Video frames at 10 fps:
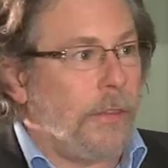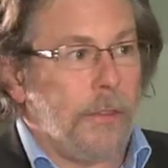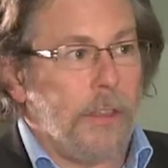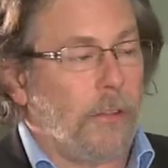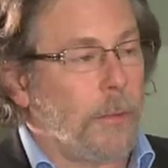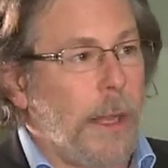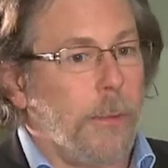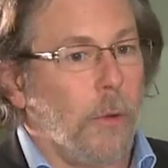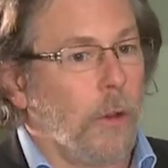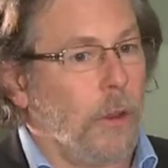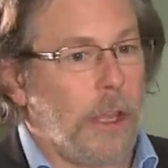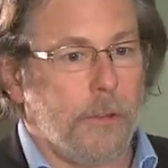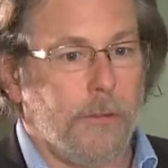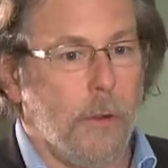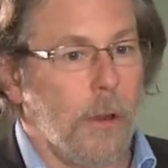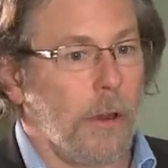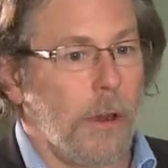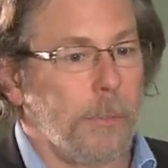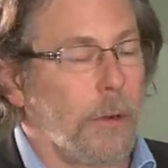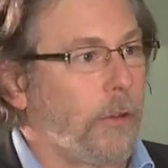These are people who are looking for
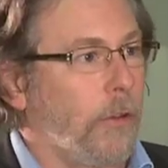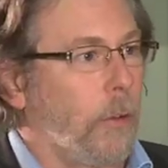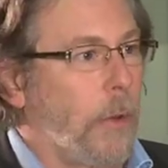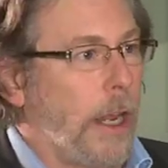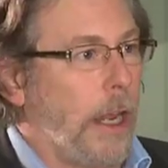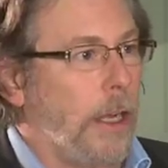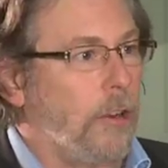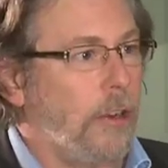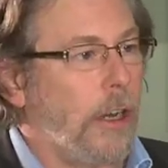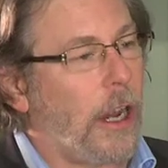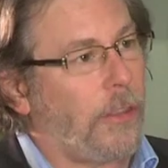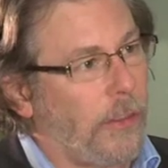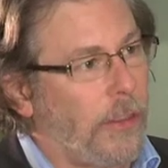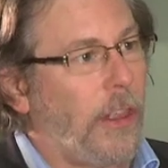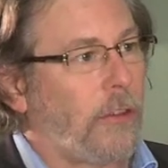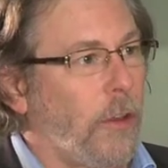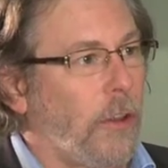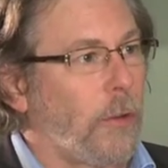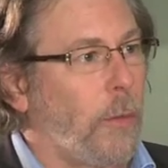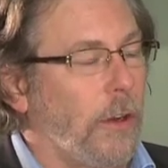personal recognition, and I think that's
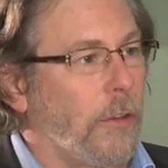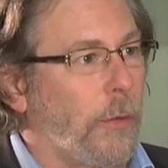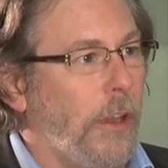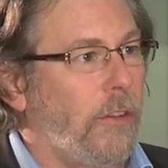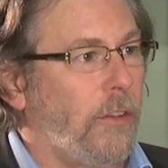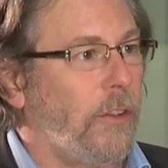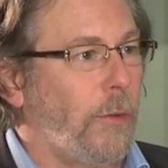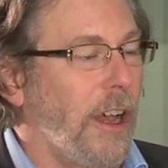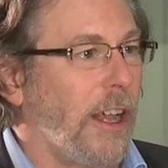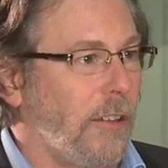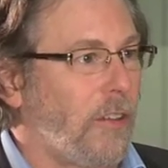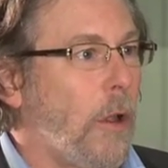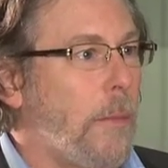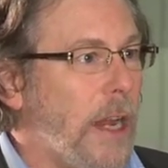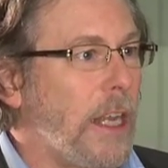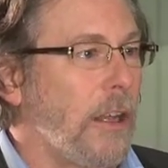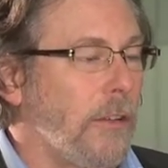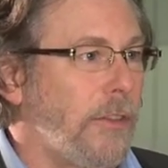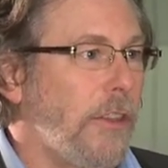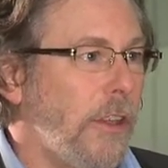also one of the reasons why so many
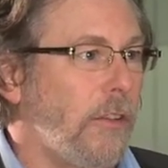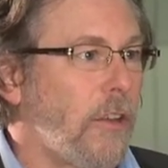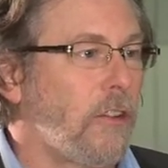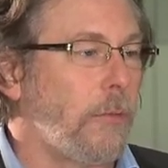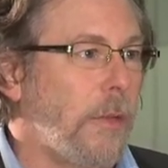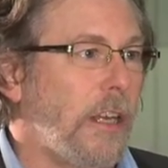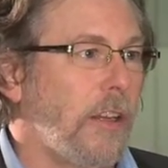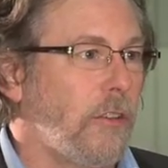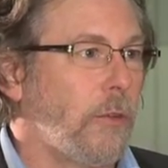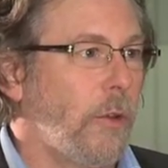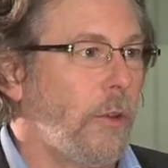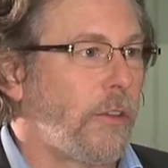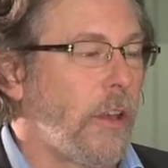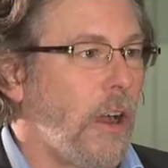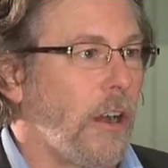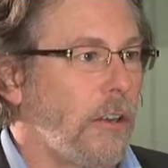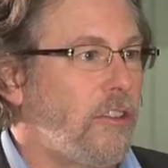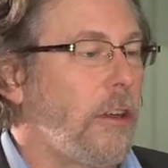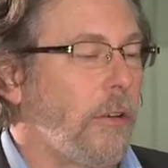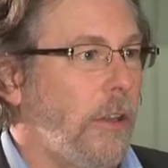of the social media tools are
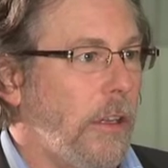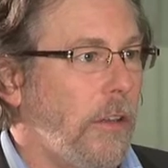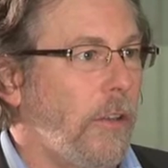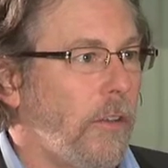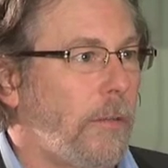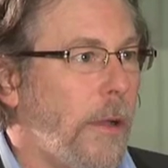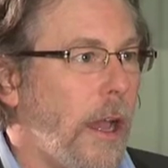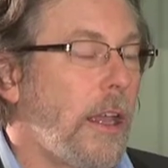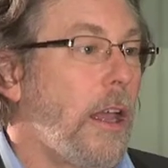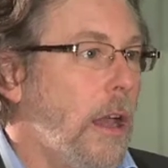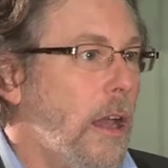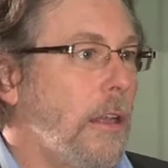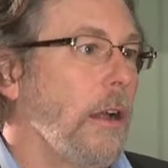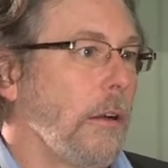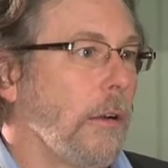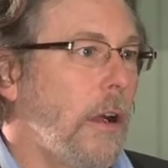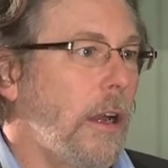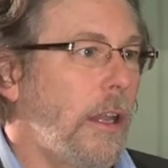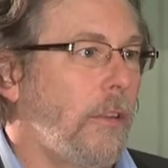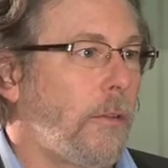generally used by a younger
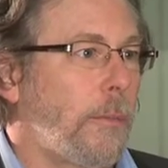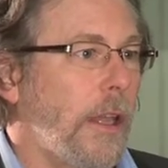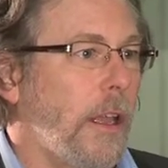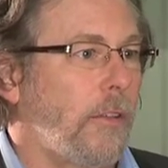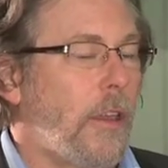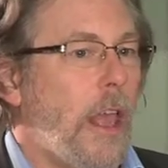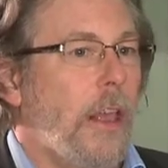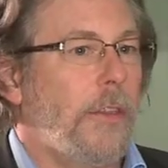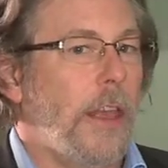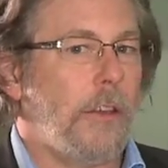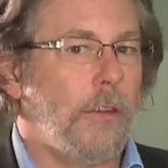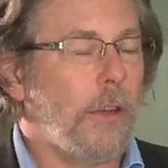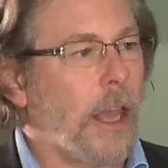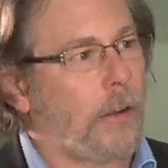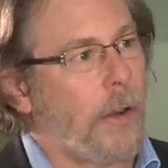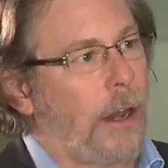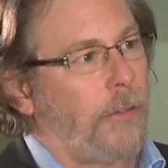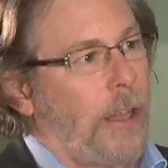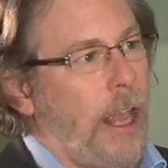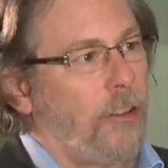audience, because they do get
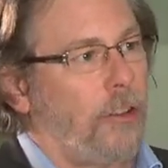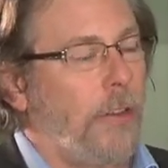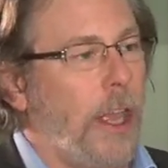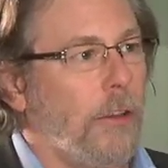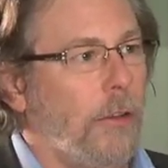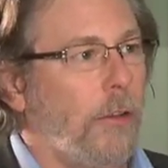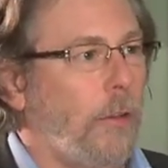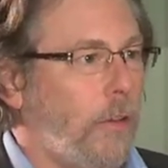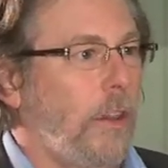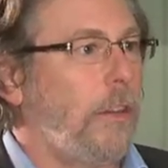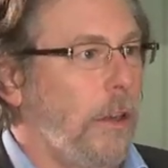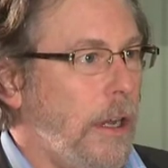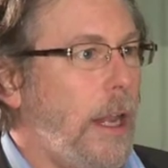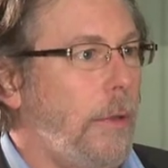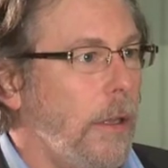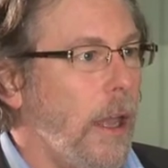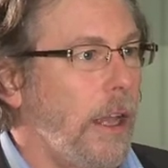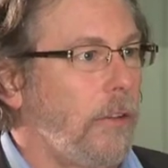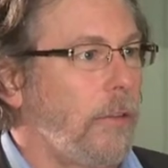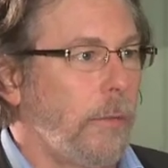gratification, they do see their name in
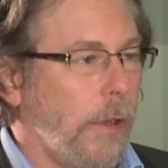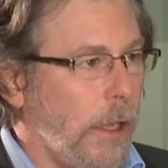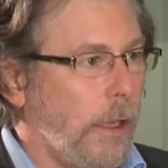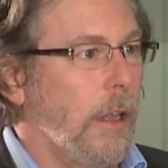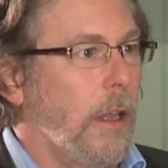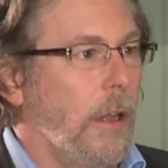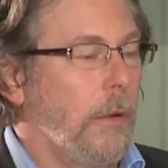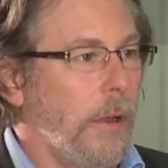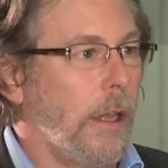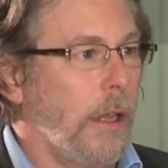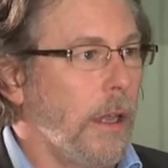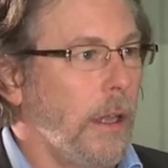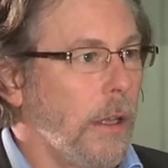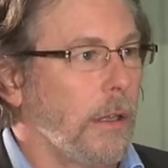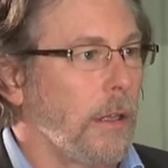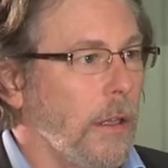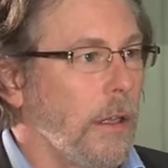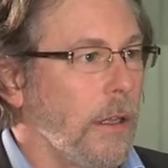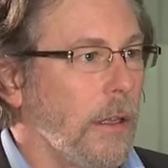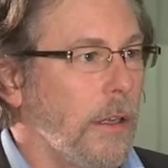lights. David
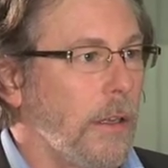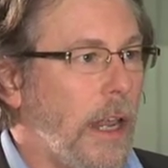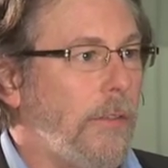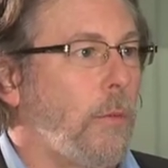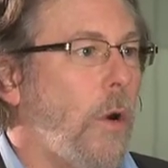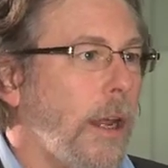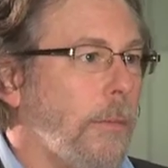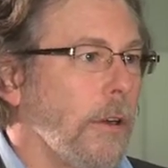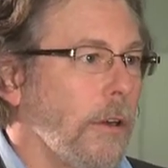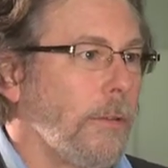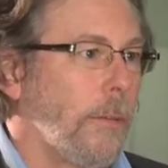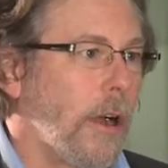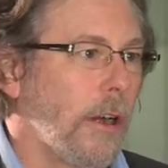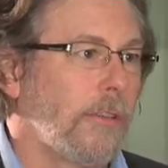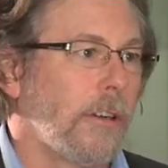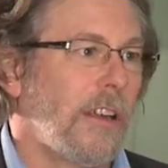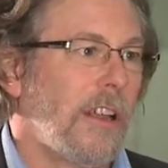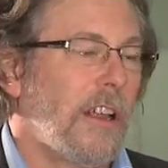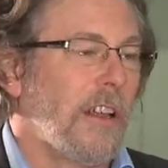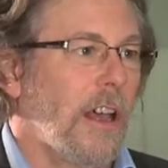Weinberger from Harvard
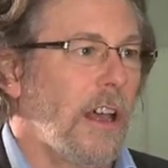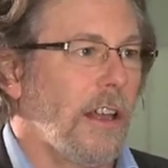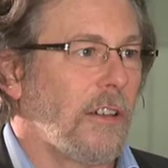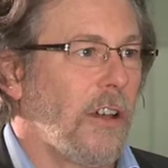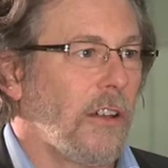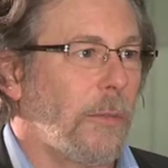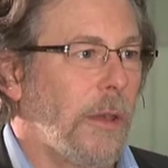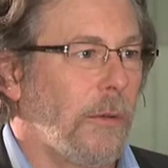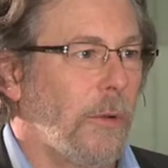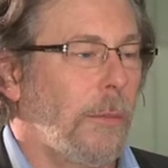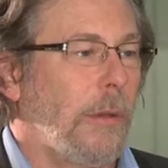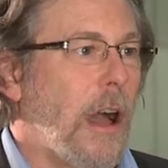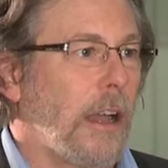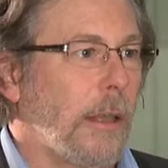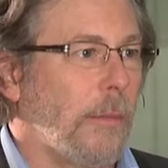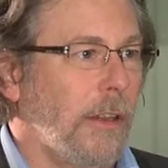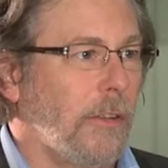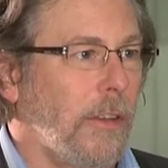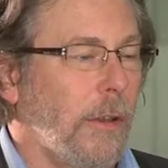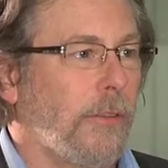talks about, well, blogging
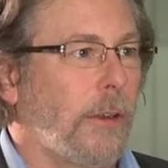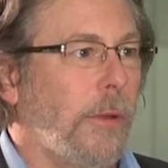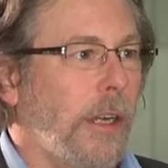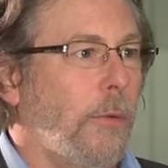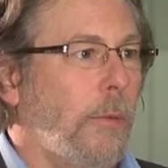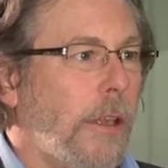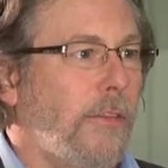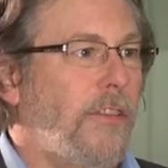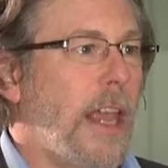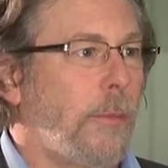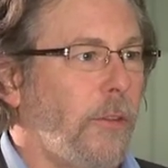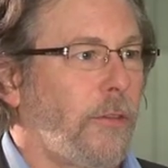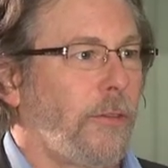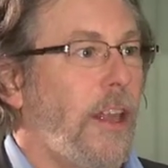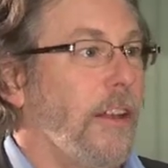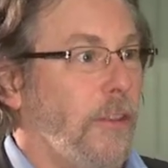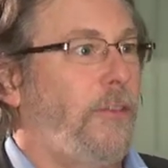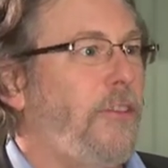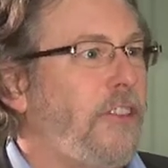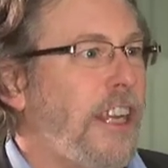means that everybody will be famous to
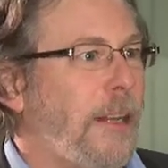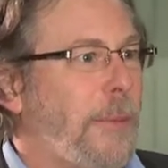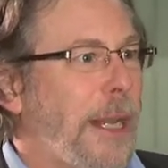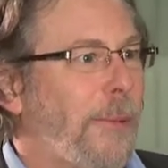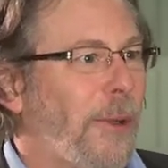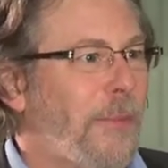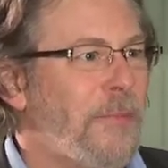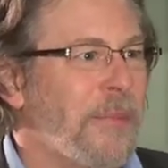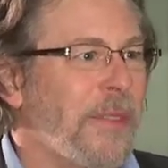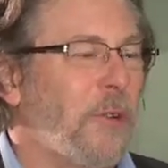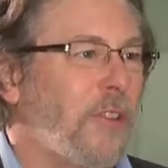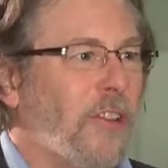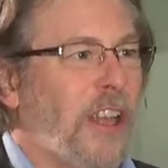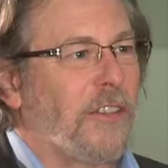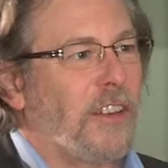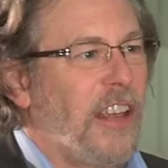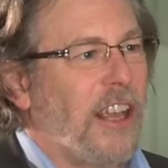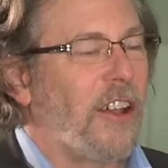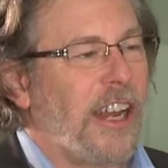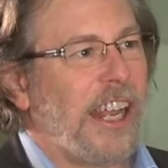15 people, which is of a
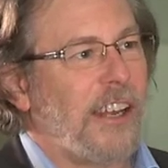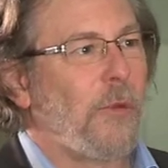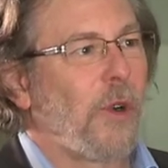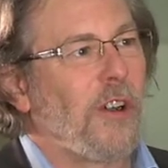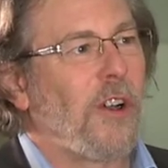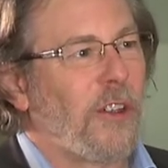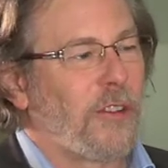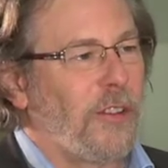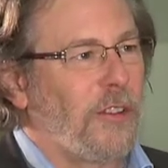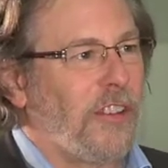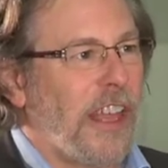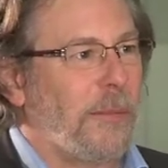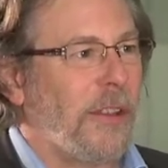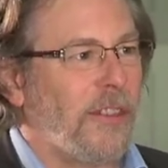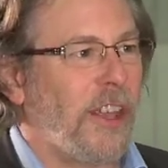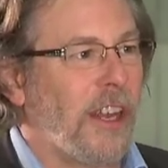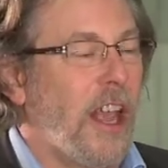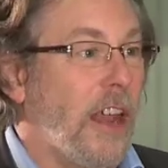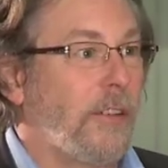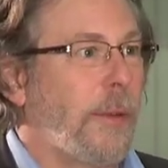take on Andy Warhol's old statement that
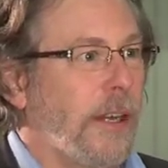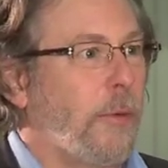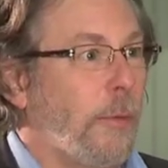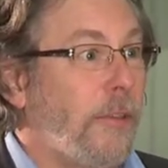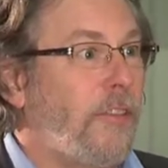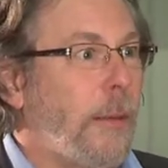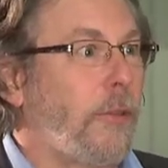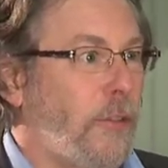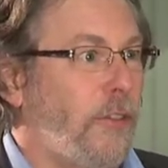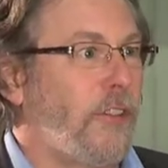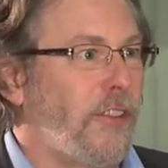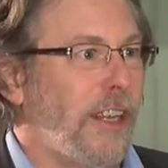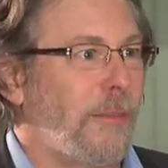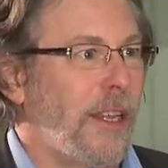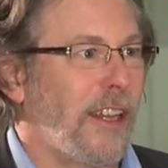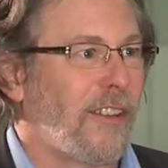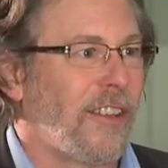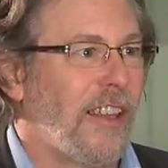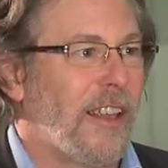everybody will be famous for 15 minutes.